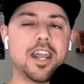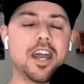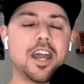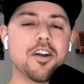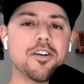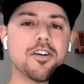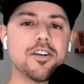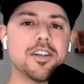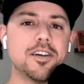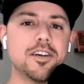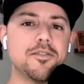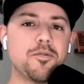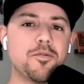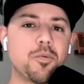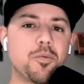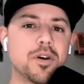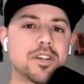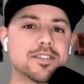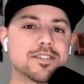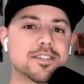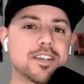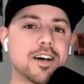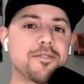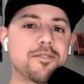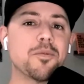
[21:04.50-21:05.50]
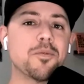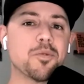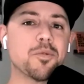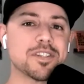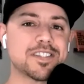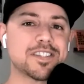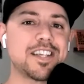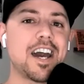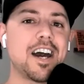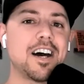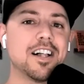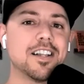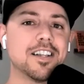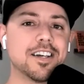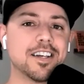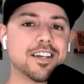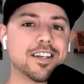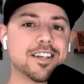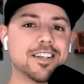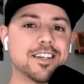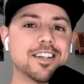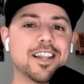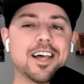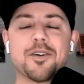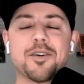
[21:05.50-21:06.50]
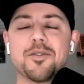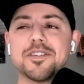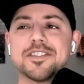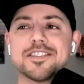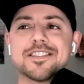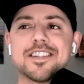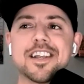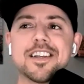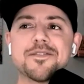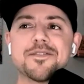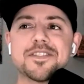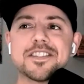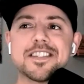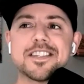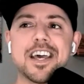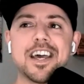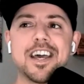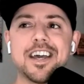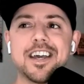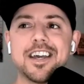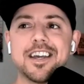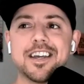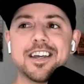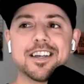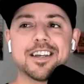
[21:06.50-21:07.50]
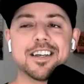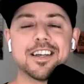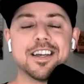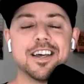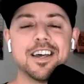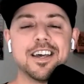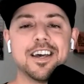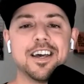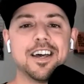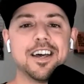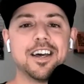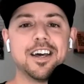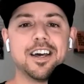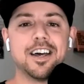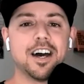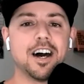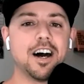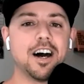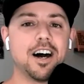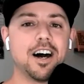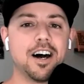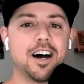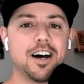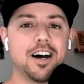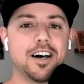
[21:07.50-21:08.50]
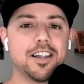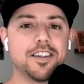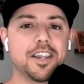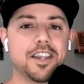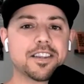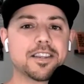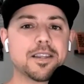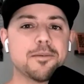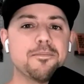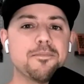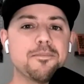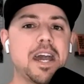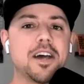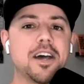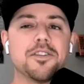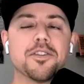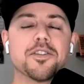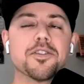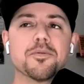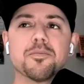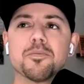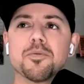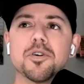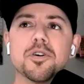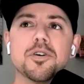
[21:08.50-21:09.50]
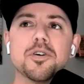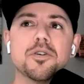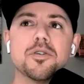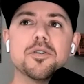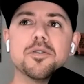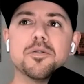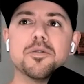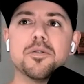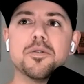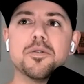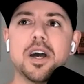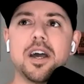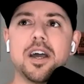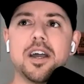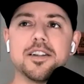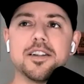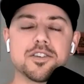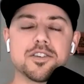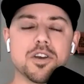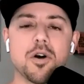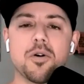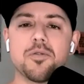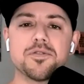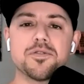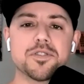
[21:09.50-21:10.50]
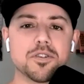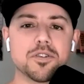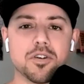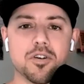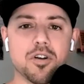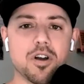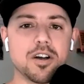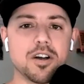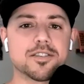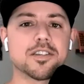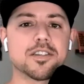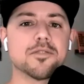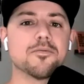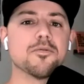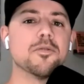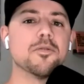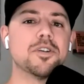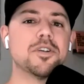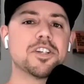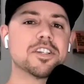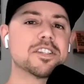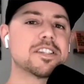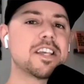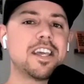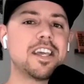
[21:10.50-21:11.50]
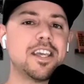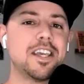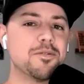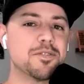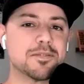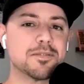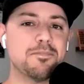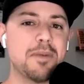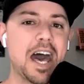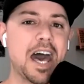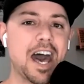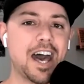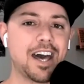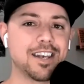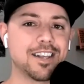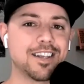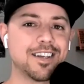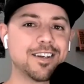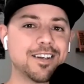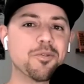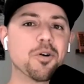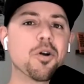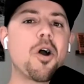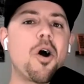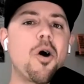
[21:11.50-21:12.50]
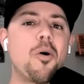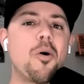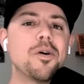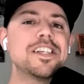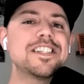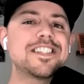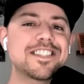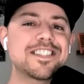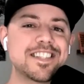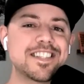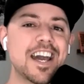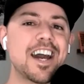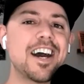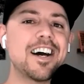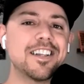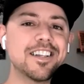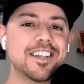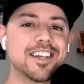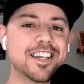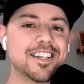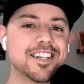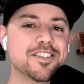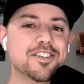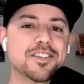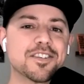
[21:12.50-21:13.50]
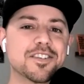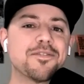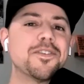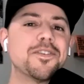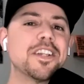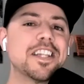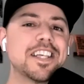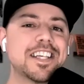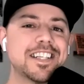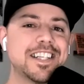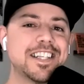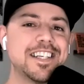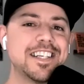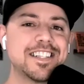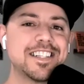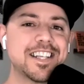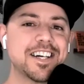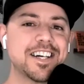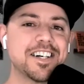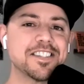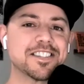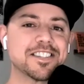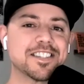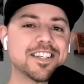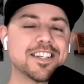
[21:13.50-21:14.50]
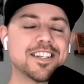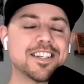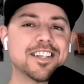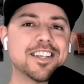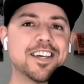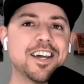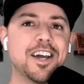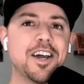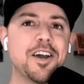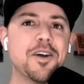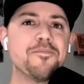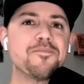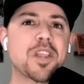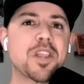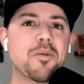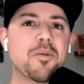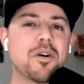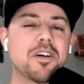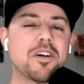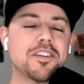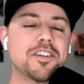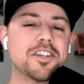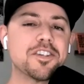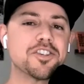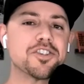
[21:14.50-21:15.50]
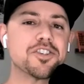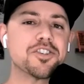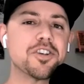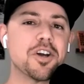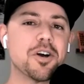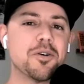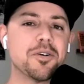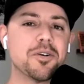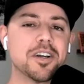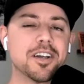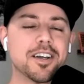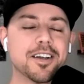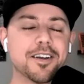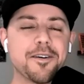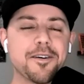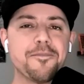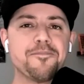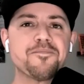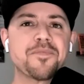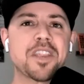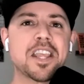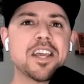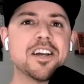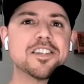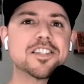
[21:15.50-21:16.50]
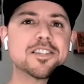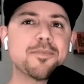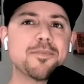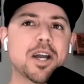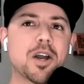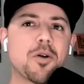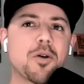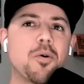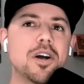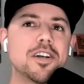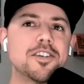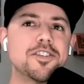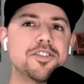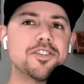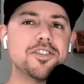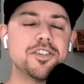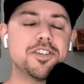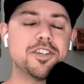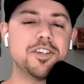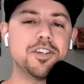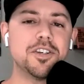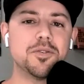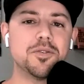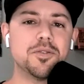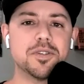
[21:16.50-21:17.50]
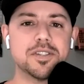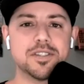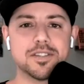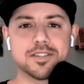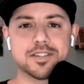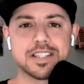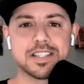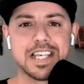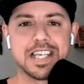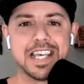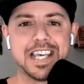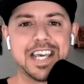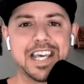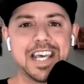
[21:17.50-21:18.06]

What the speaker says: narrative with stuff that we're telling. Like, instead of saying that the man threw a toaster across the room, we just say he was mad. We're always telling and just filling details in rather than showing. So my question to you is